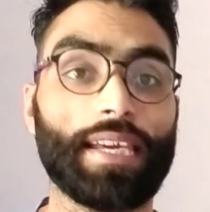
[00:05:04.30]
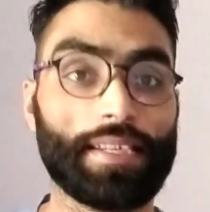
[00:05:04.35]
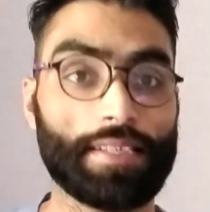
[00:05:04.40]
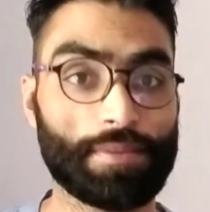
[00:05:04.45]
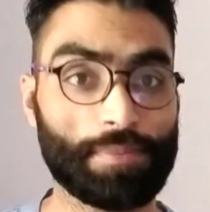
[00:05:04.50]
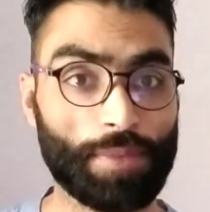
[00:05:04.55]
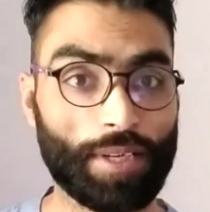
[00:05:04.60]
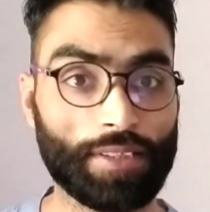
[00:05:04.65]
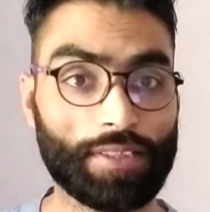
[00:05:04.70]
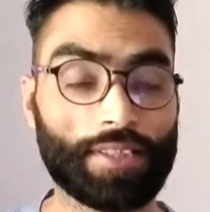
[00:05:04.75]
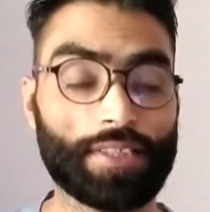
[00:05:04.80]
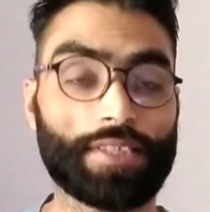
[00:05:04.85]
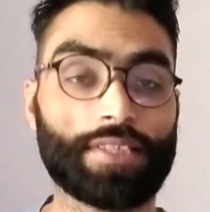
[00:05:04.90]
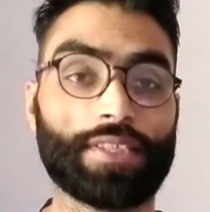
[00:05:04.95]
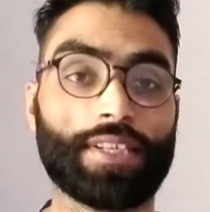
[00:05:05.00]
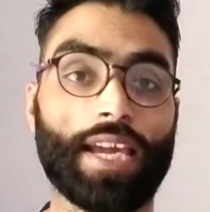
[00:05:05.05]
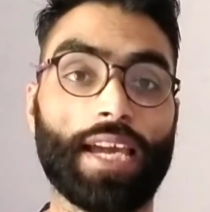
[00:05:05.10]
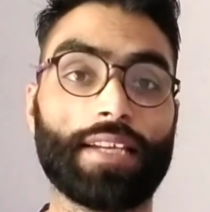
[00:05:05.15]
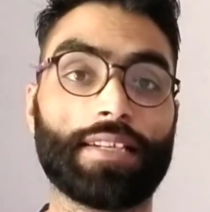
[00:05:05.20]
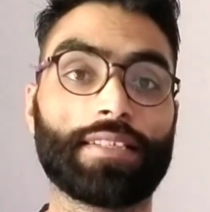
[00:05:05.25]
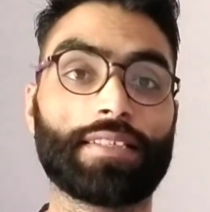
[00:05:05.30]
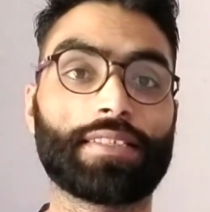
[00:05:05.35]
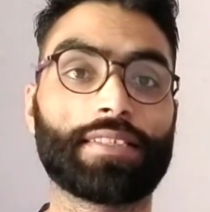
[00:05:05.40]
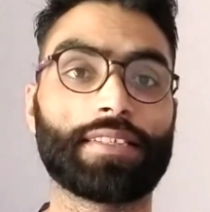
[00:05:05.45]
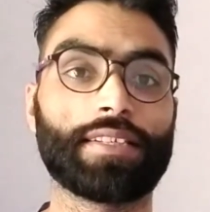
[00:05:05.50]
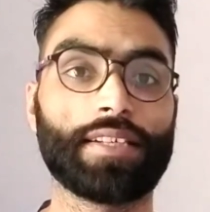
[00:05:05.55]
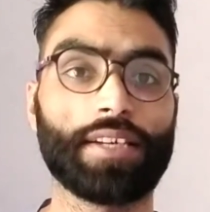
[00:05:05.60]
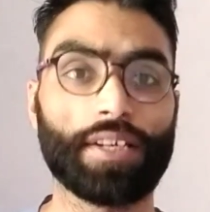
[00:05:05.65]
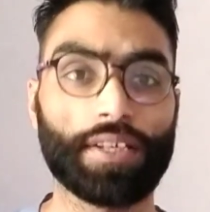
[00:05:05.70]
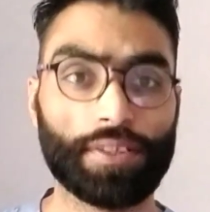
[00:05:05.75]
his mother's
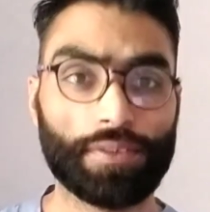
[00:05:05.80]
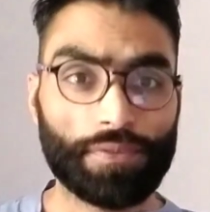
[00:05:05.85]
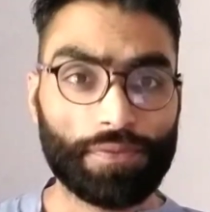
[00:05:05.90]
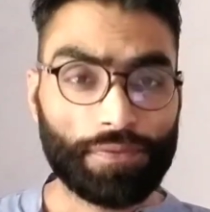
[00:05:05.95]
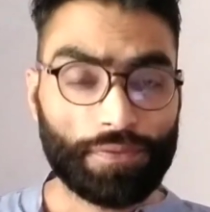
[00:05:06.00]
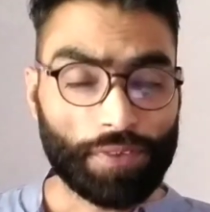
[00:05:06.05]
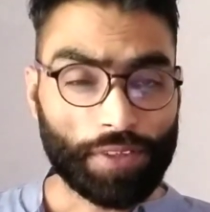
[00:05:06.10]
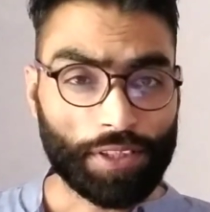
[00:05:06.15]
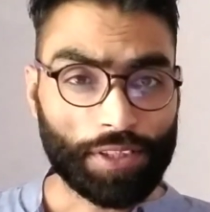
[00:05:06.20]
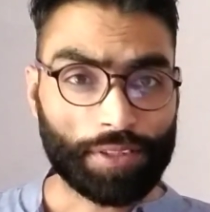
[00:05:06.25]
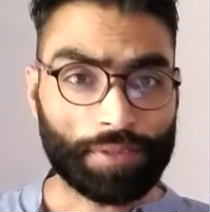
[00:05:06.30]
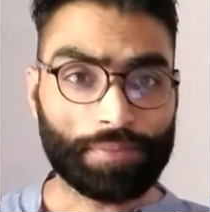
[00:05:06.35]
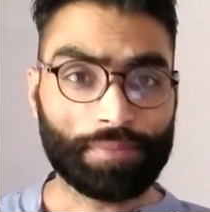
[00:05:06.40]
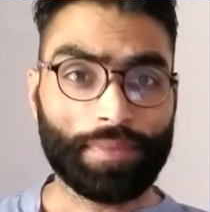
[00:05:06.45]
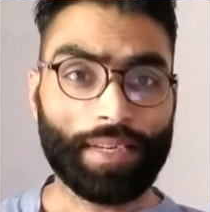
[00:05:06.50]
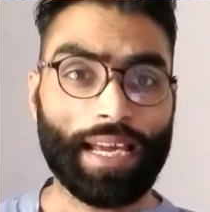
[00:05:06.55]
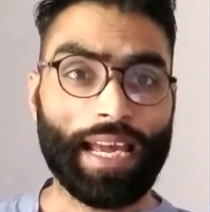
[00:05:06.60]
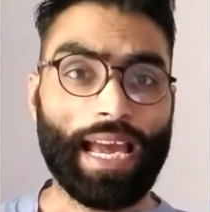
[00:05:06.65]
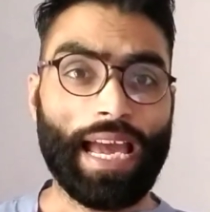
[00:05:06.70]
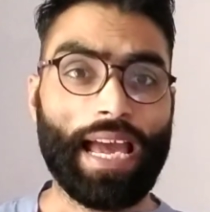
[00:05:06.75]
stance, firm